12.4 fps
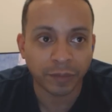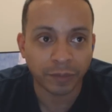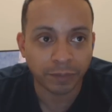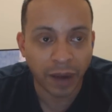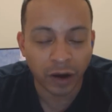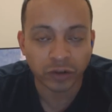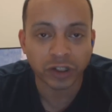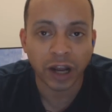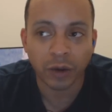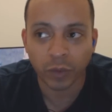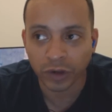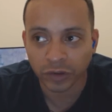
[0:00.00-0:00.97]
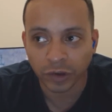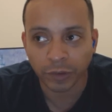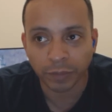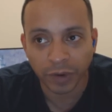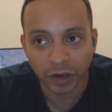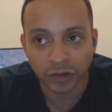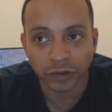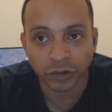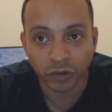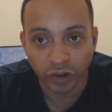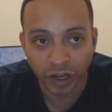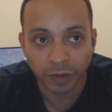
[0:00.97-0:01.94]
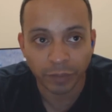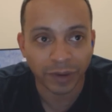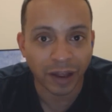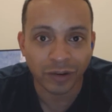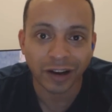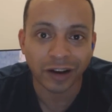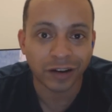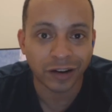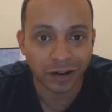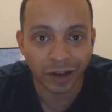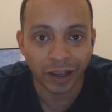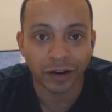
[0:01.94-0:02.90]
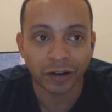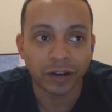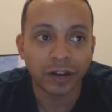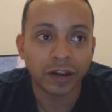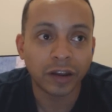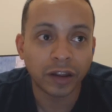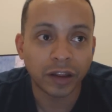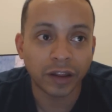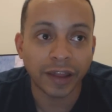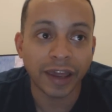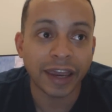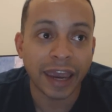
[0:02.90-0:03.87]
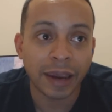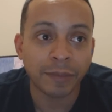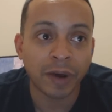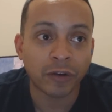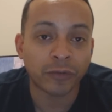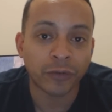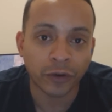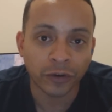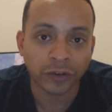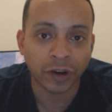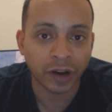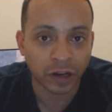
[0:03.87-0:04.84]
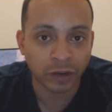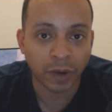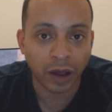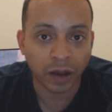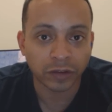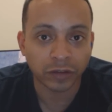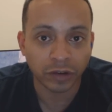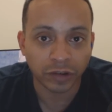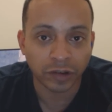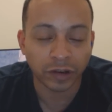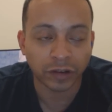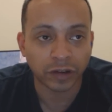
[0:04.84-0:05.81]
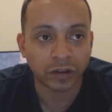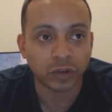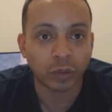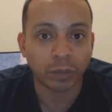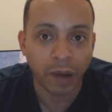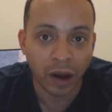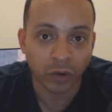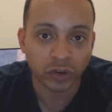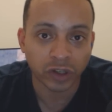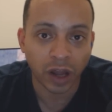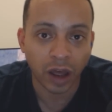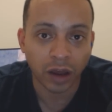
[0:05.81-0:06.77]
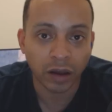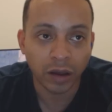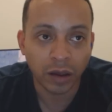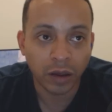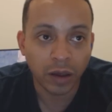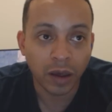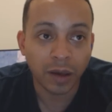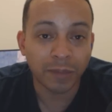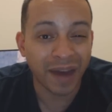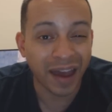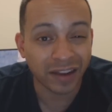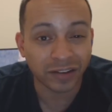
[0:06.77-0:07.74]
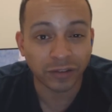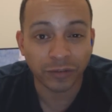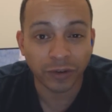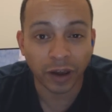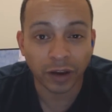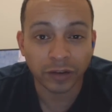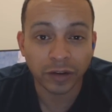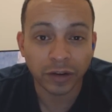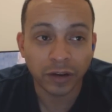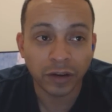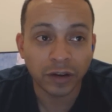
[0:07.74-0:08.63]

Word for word: like Bioshock went to the PS3, but that was like a year later. They came out first on Xbox 360. So Bioshock, Mass Effect,